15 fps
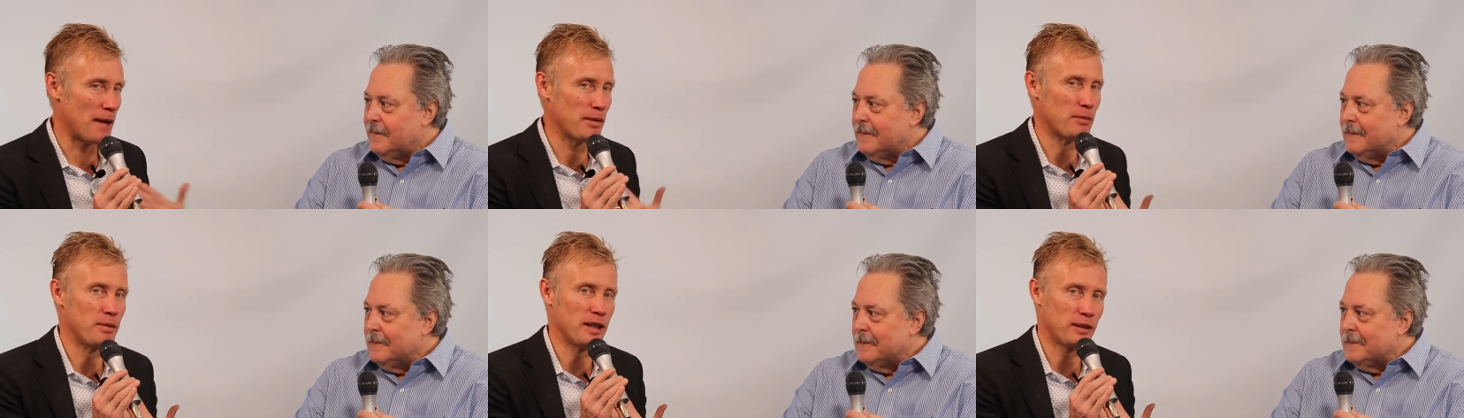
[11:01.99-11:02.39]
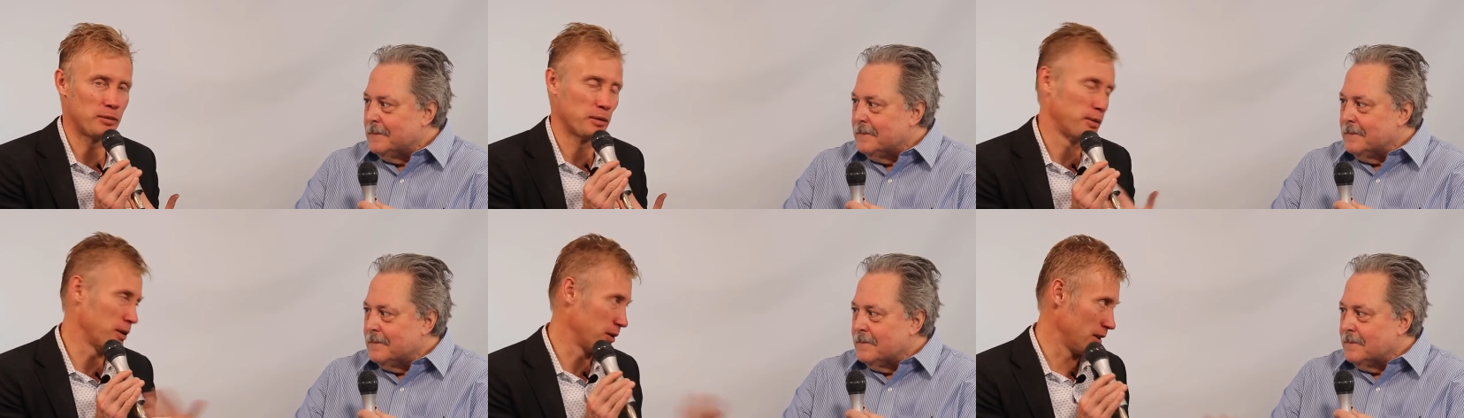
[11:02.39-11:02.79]
Speaker 1: I'm a big
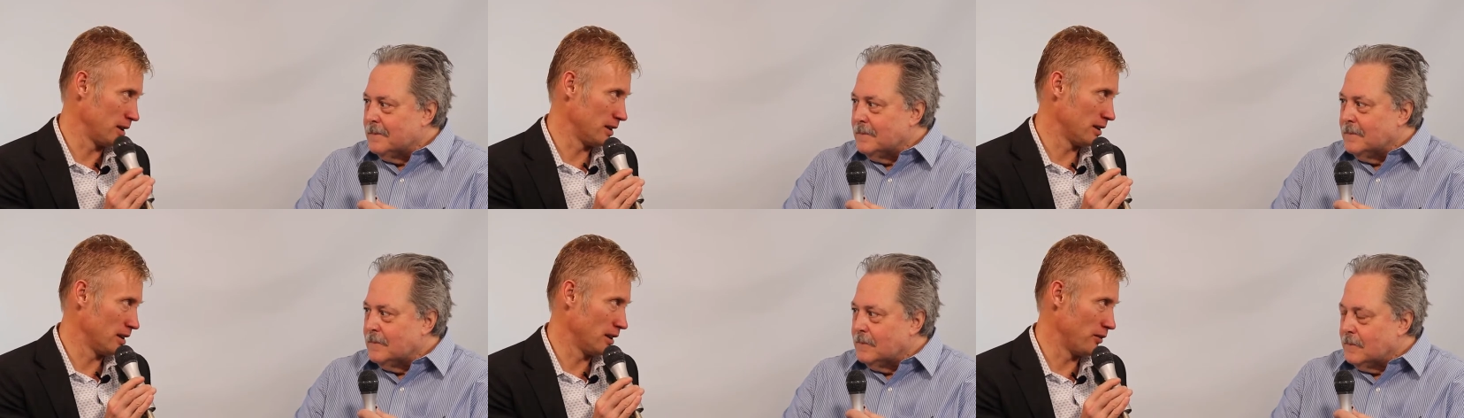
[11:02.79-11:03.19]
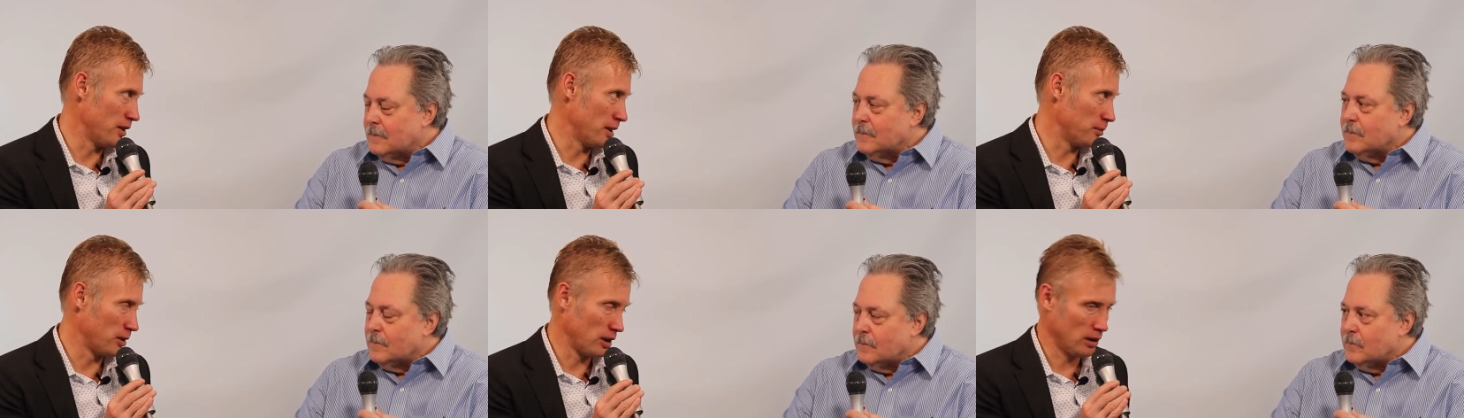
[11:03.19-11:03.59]
proponent of
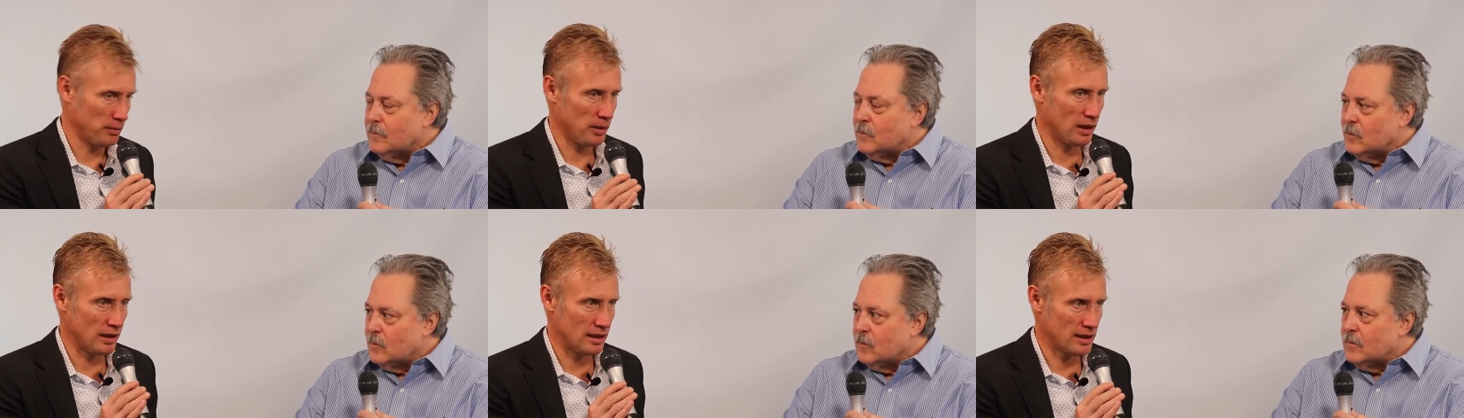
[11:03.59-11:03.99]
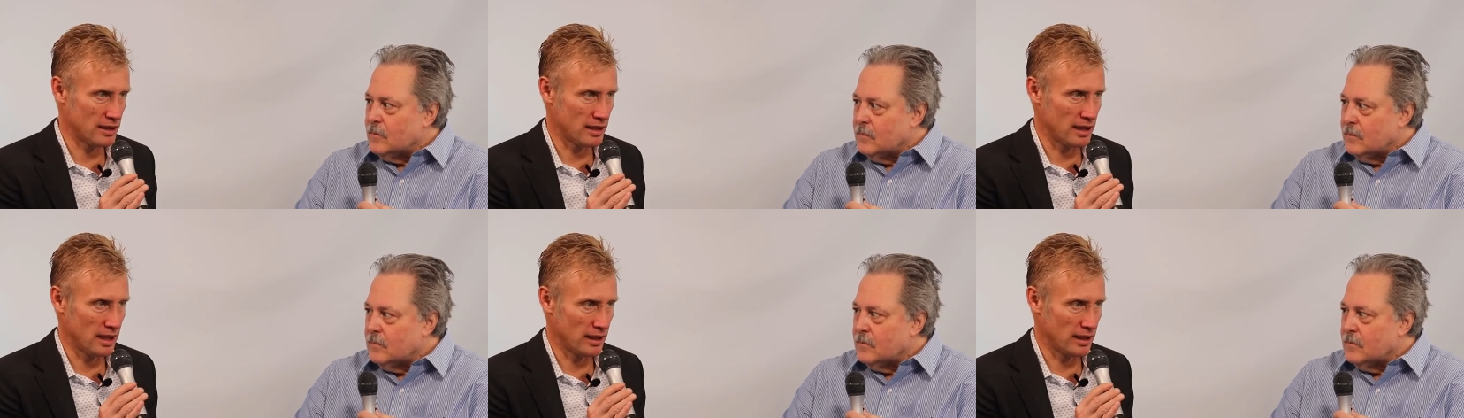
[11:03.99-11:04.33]
the umbrella policy.